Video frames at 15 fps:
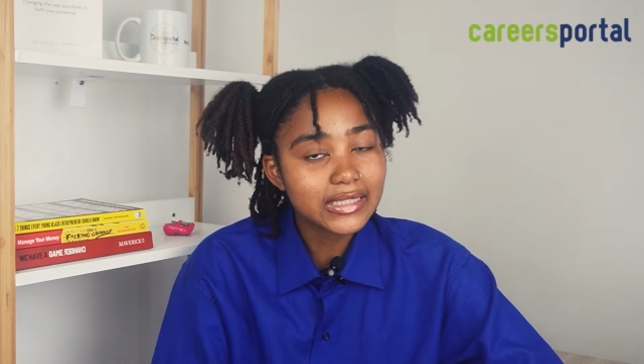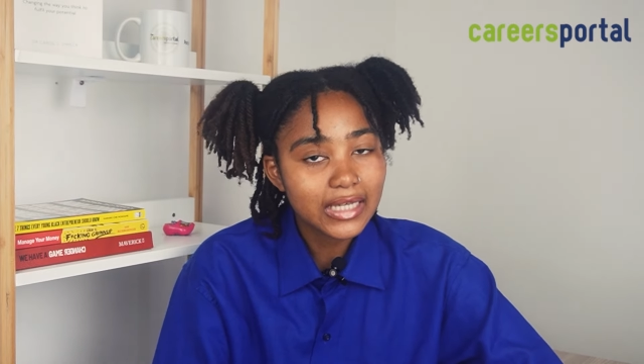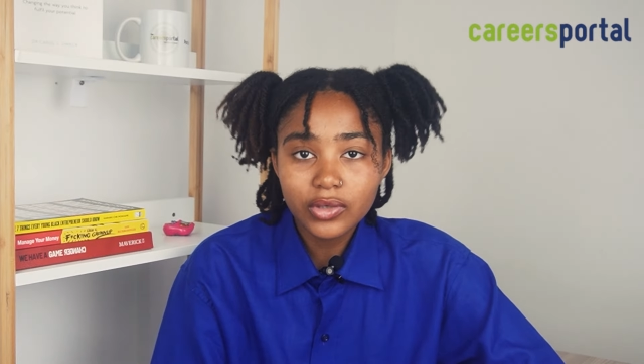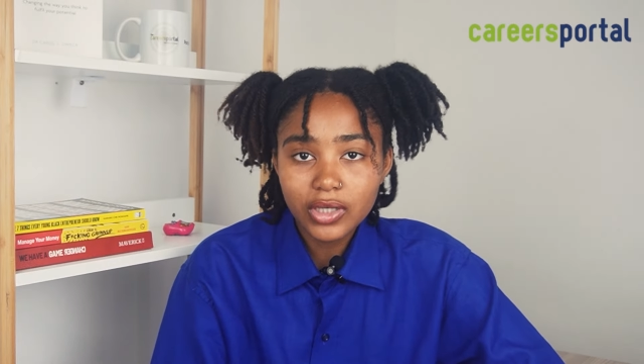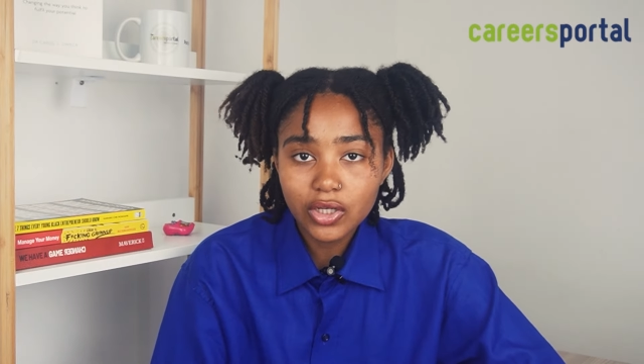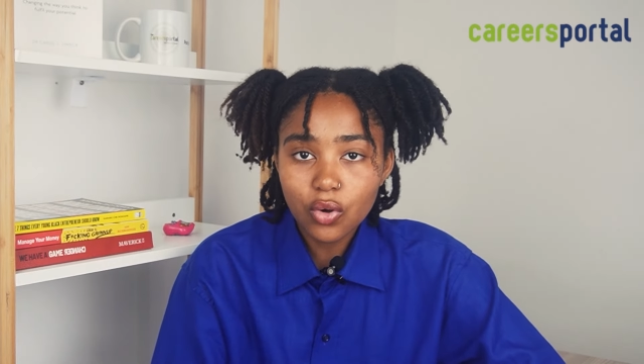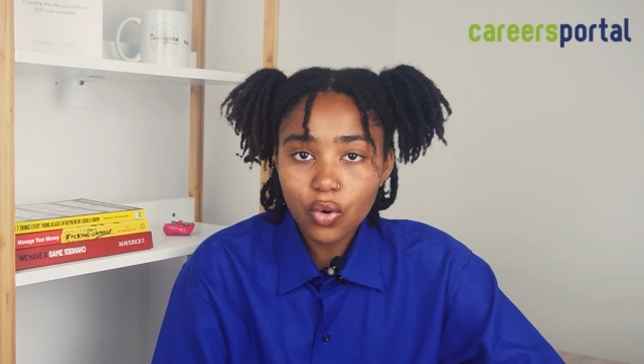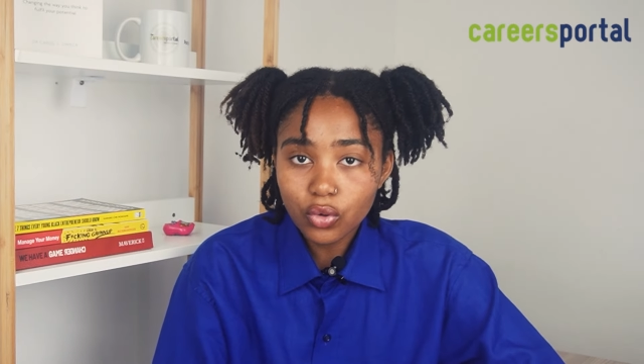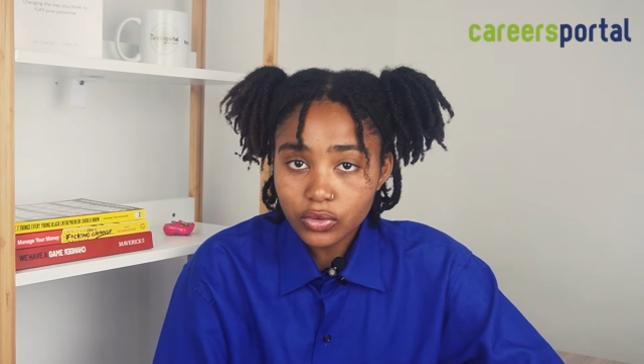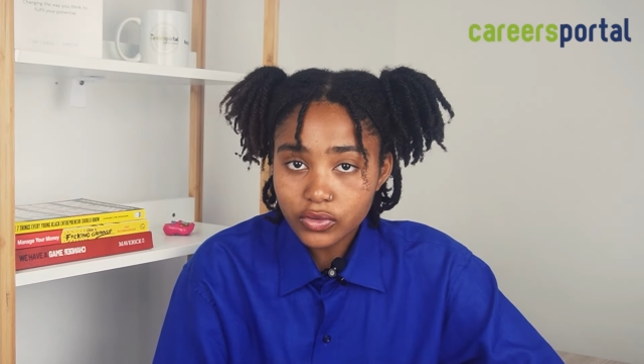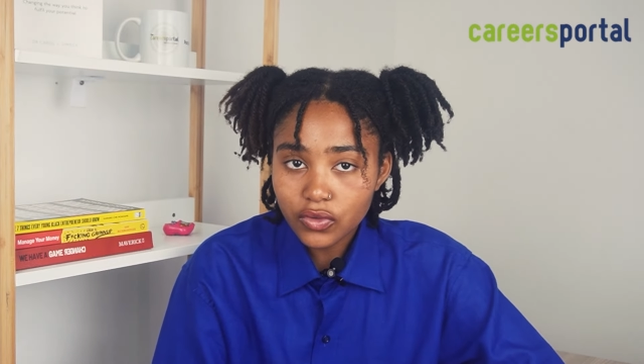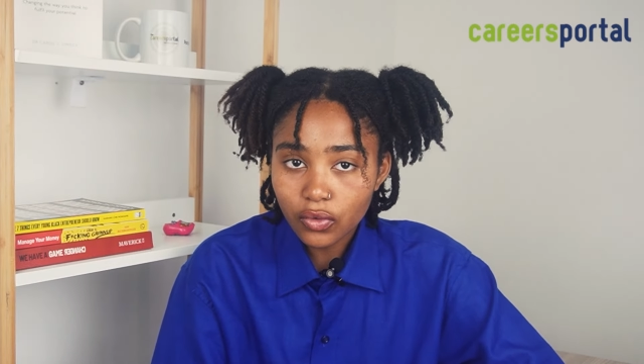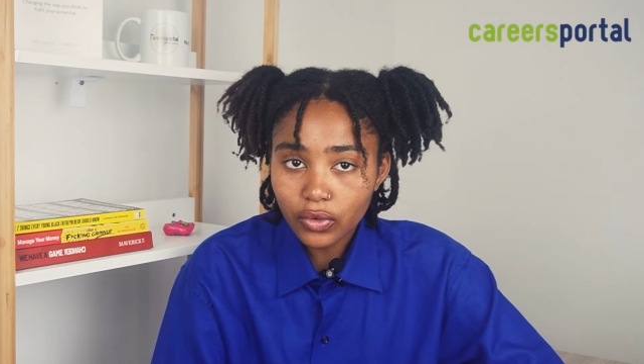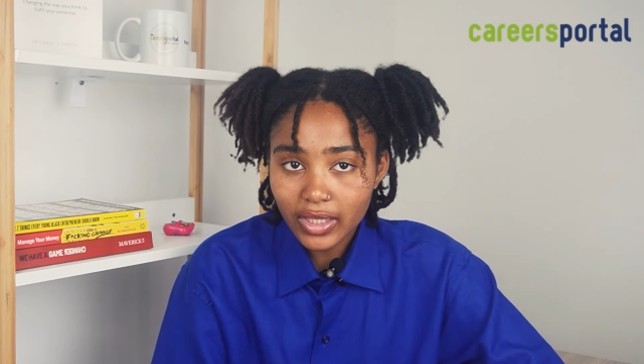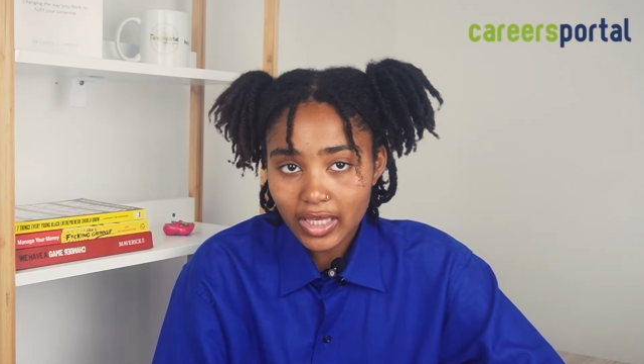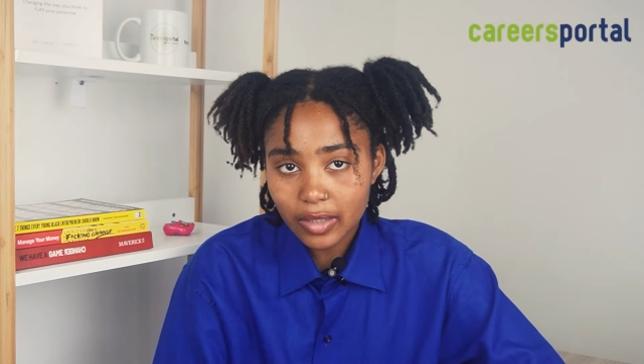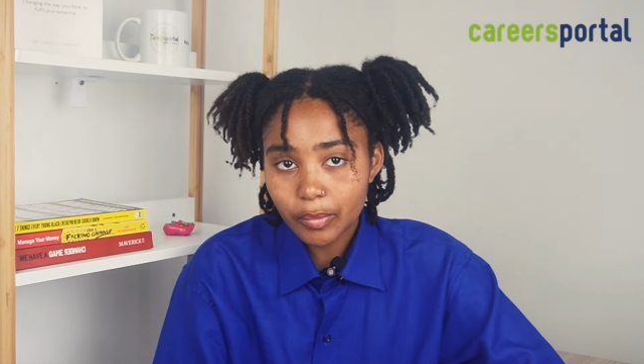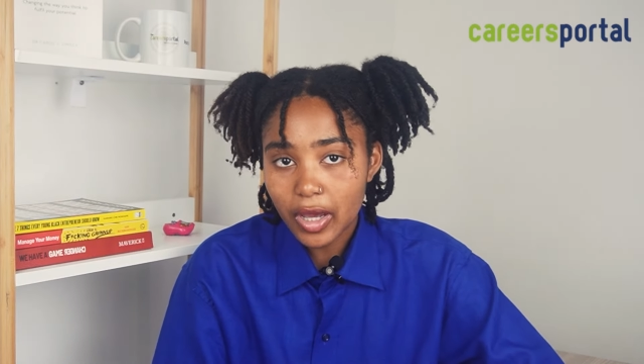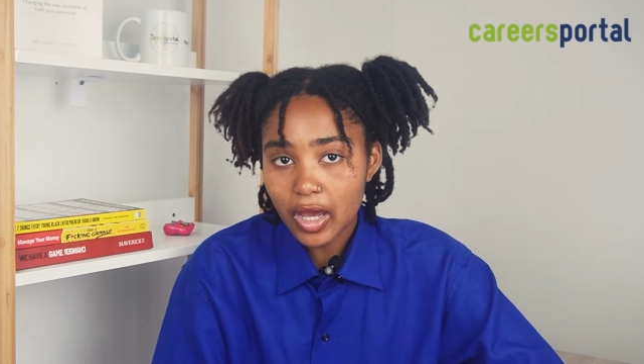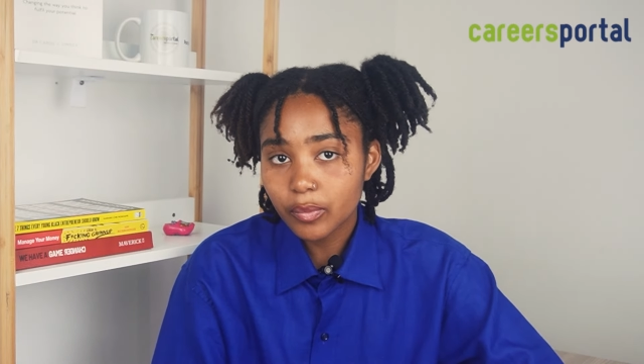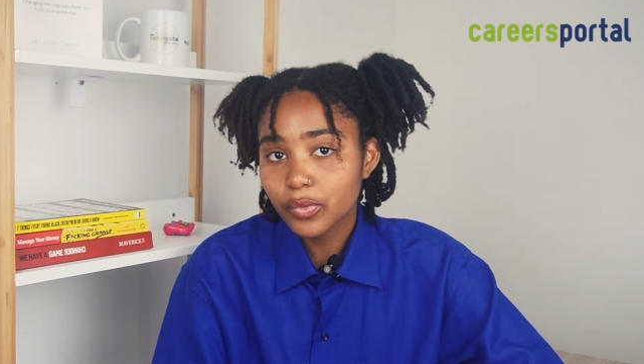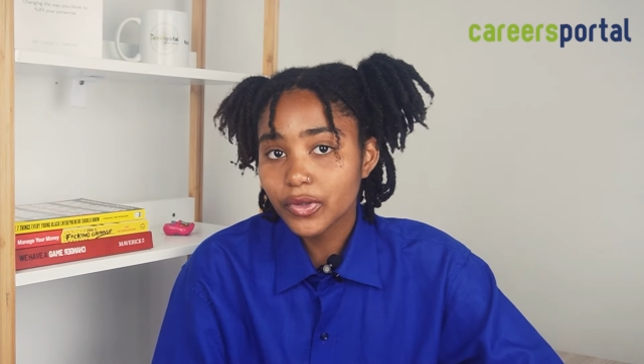You can also keep
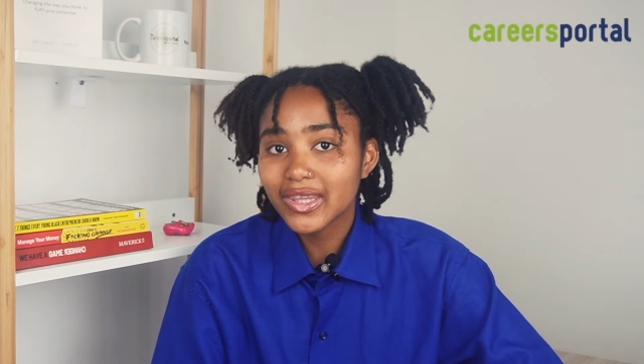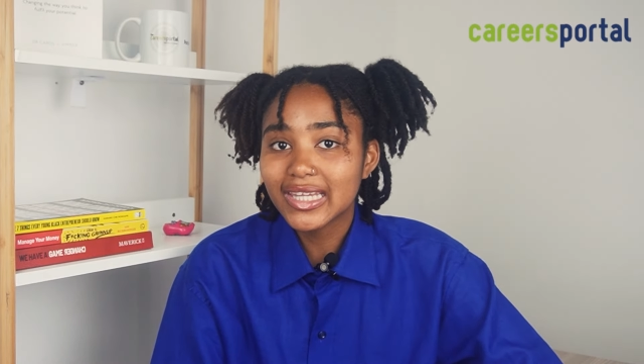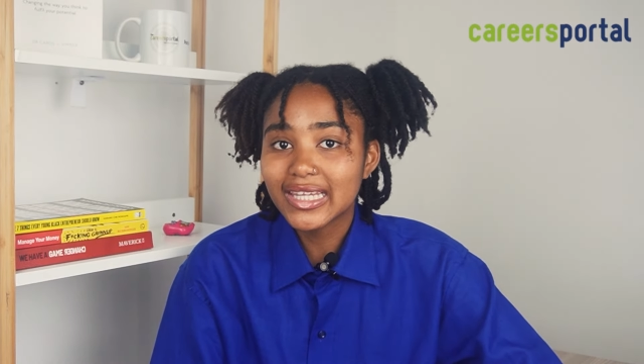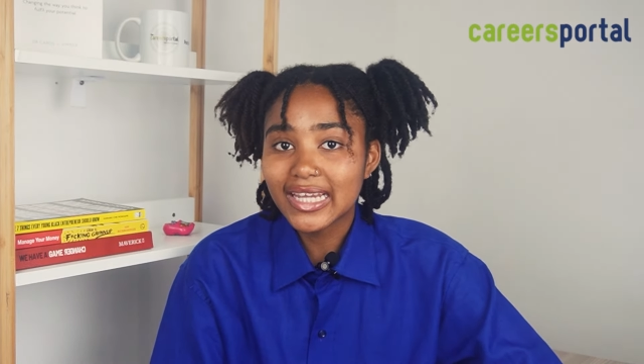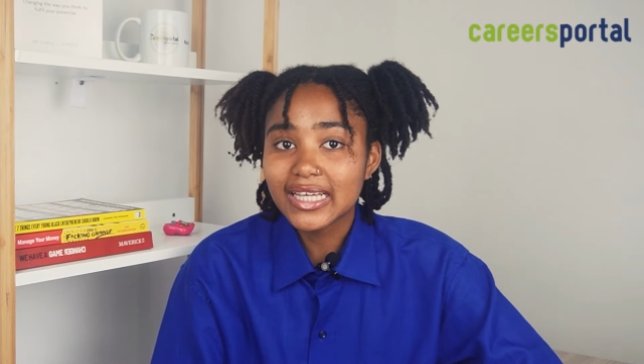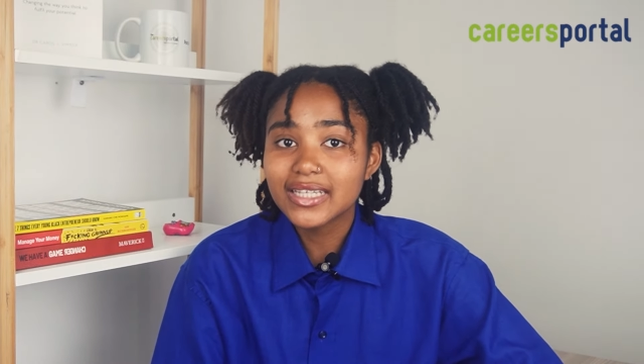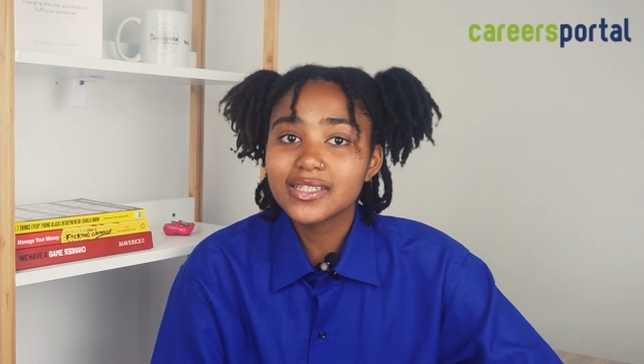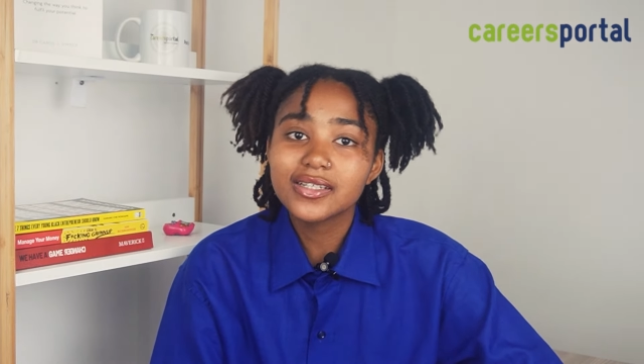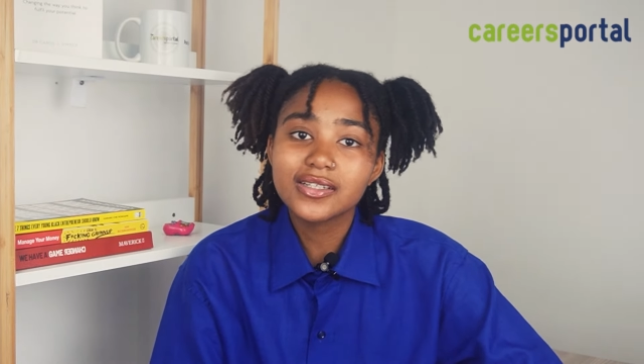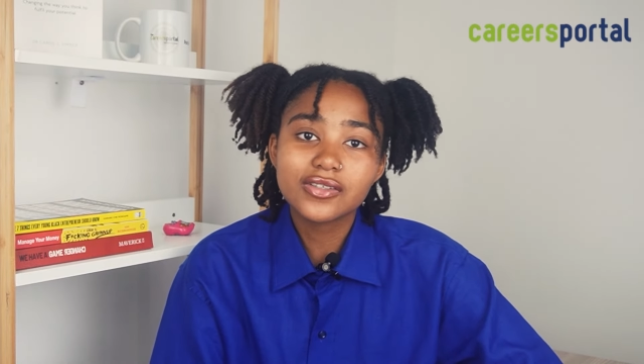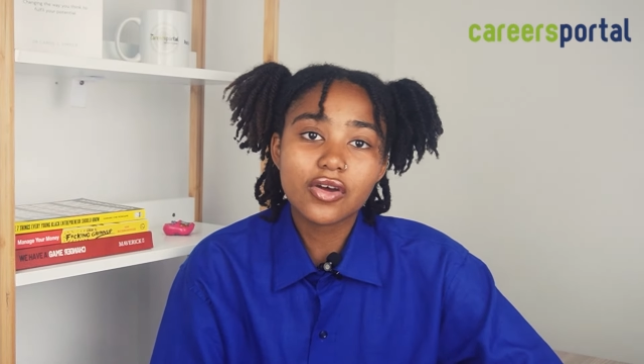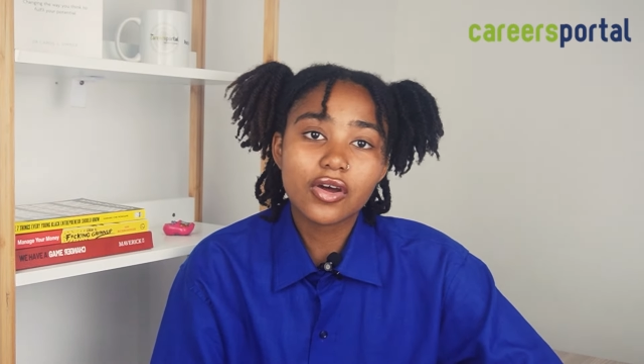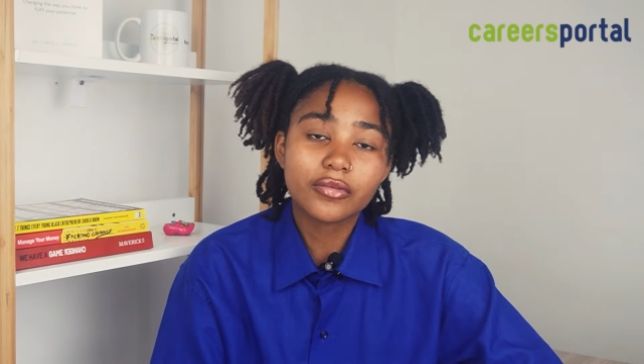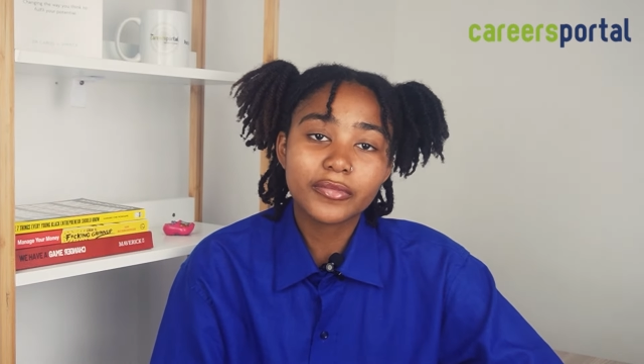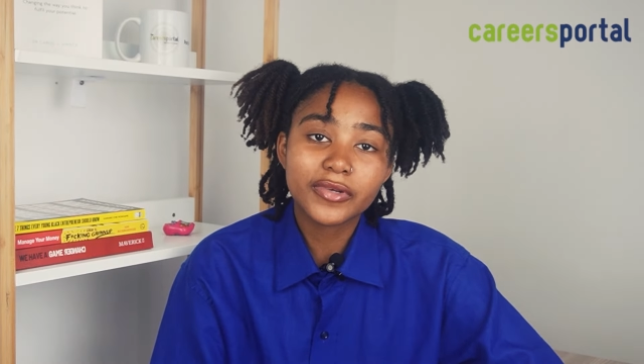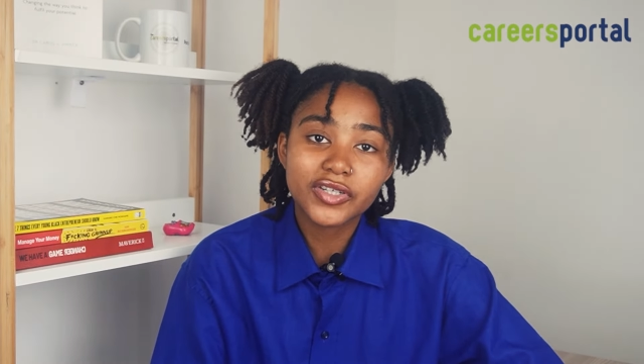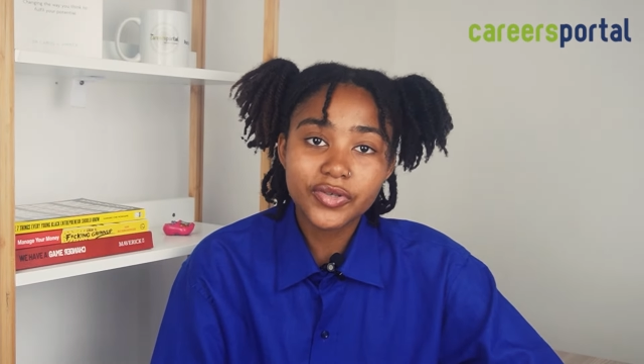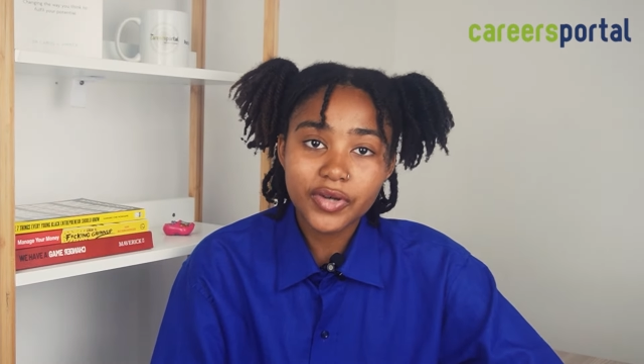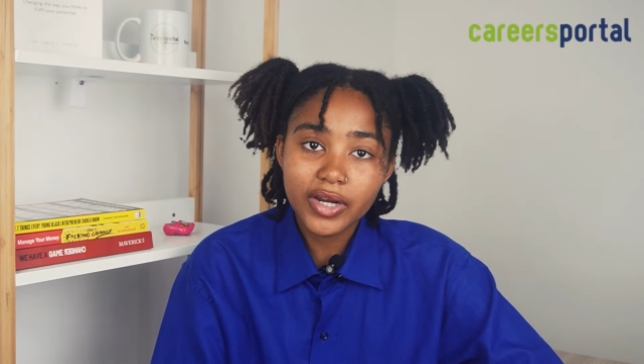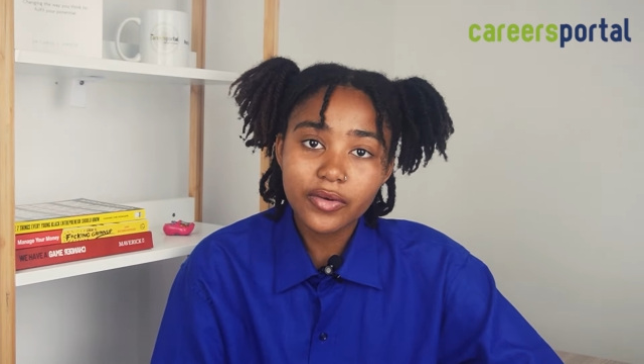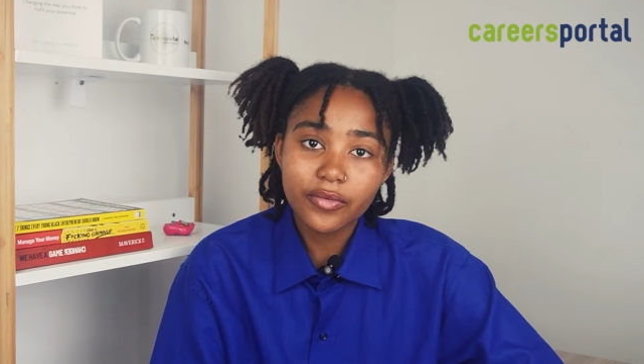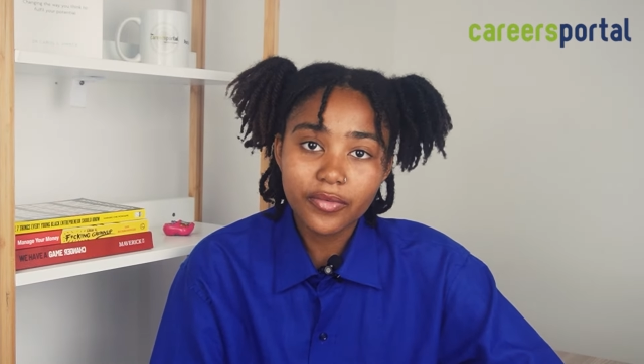up with the latest on Matric